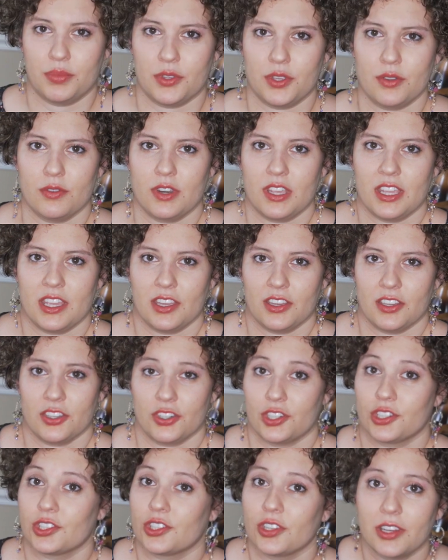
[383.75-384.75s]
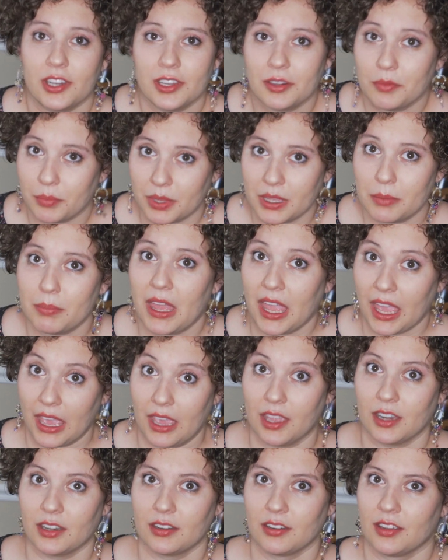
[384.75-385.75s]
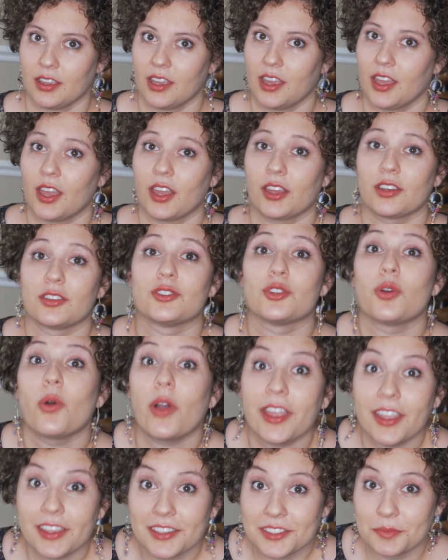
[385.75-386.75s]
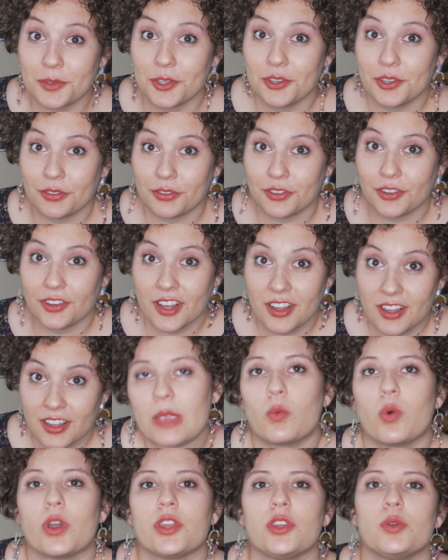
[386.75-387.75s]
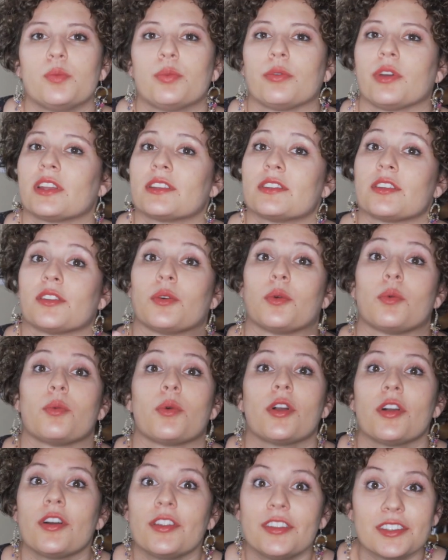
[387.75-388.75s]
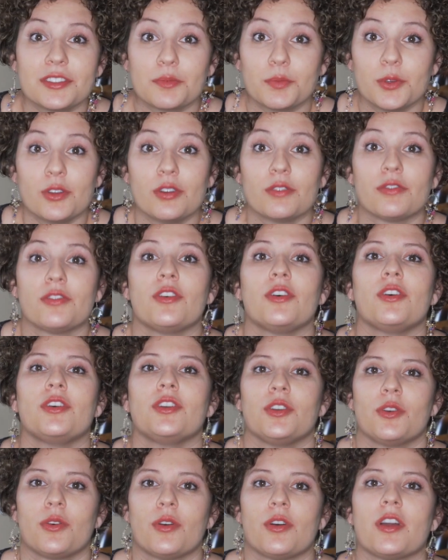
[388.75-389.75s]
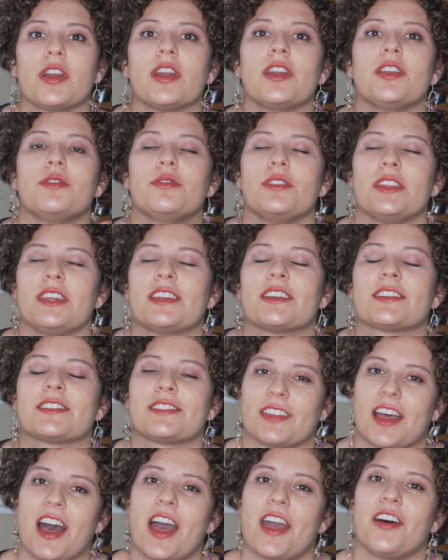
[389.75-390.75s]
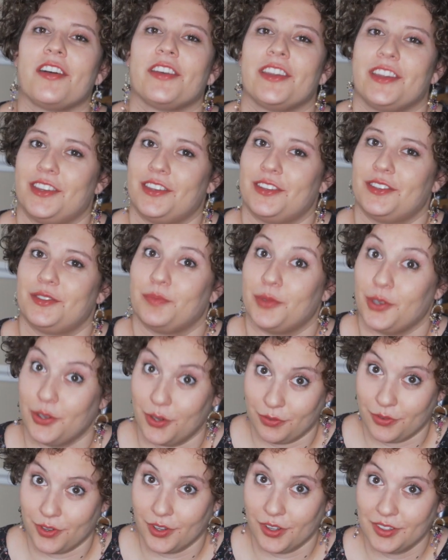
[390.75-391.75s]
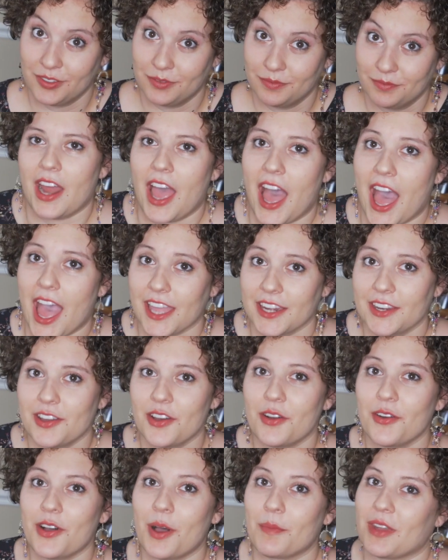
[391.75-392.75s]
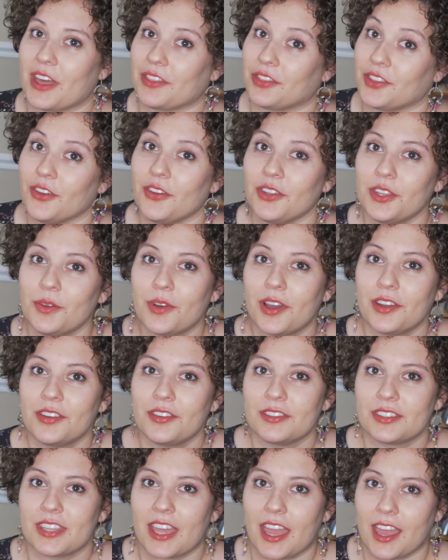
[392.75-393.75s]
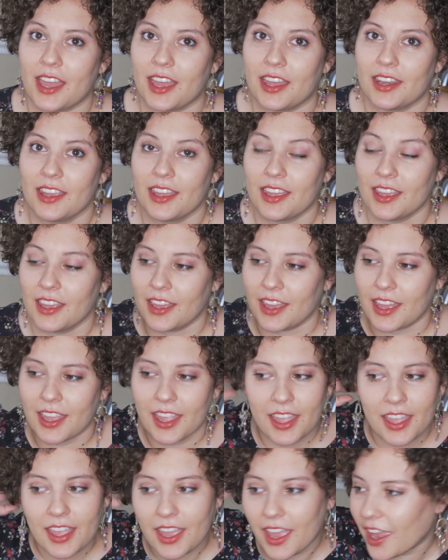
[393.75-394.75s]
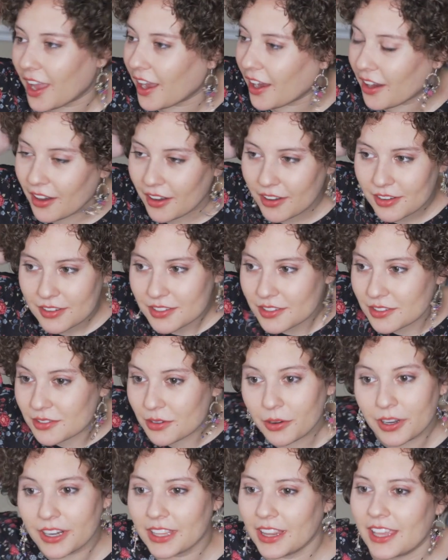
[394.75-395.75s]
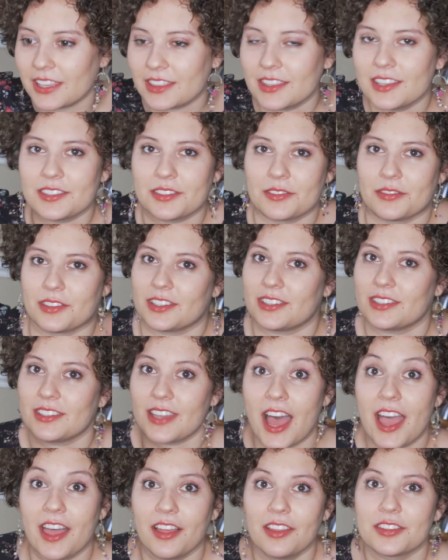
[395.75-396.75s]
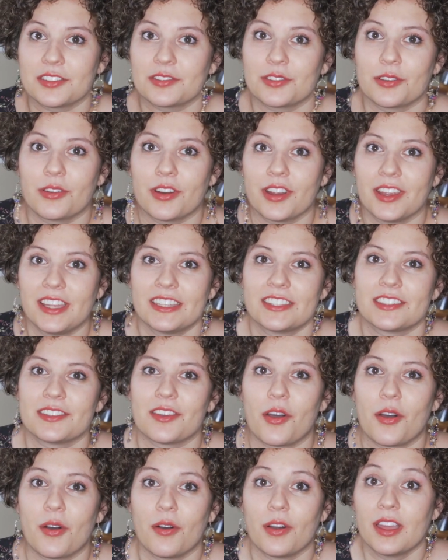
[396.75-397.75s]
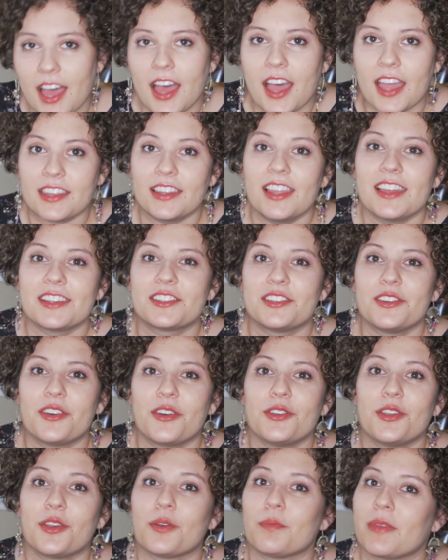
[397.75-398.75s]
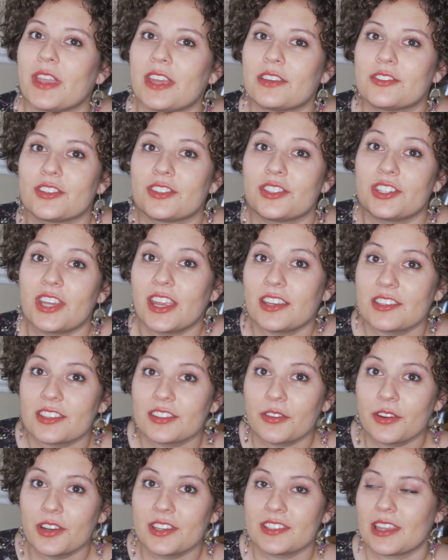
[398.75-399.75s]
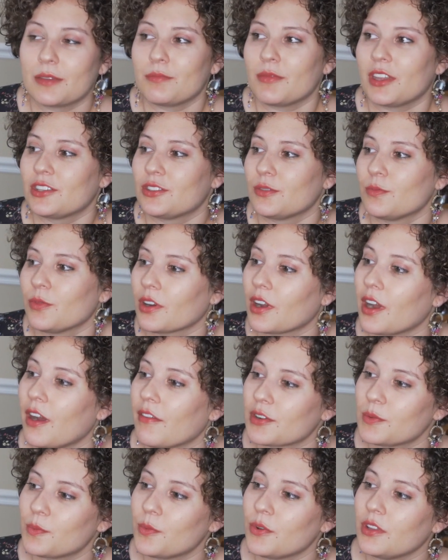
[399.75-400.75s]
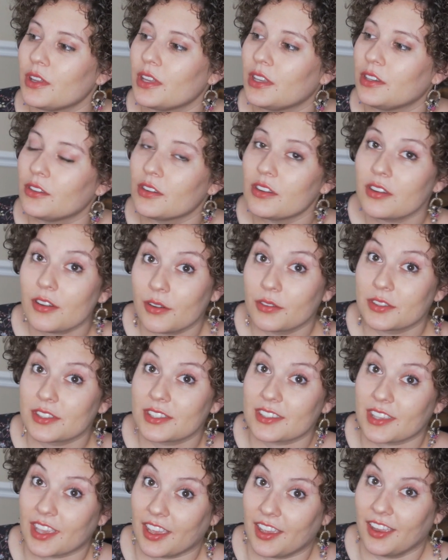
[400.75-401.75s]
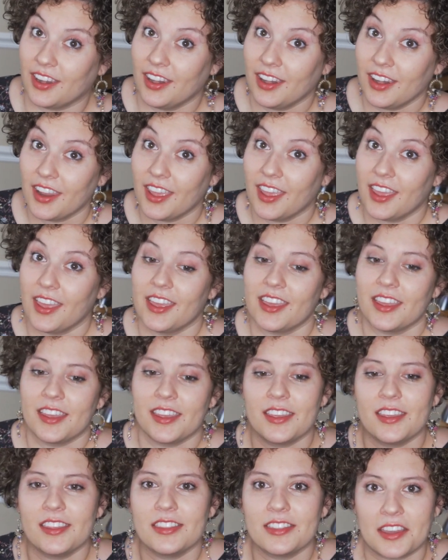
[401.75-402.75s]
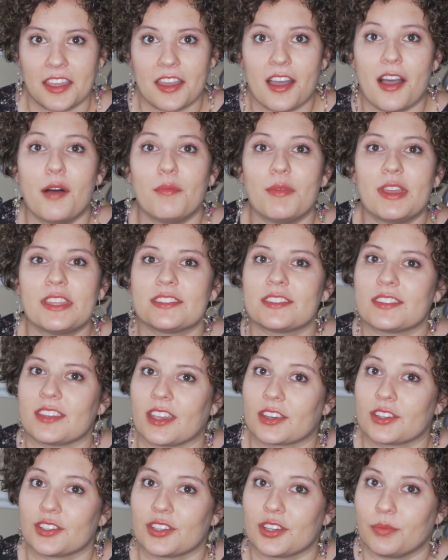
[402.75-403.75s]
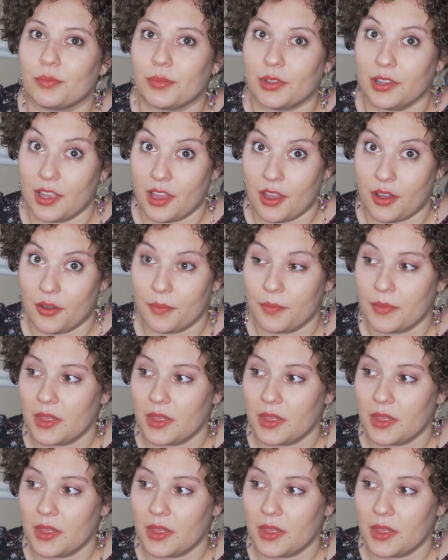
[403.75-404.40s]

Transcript: Beauty shouldn't be pain. Joy is beautiful. What you bring to the world is beautiful. Your unique style is beautiful. But I know I'm not the only one who's had a hair story like this or a style story, so I'd like to know your major change stories that made you more comfortable in your own skin in the comments section below.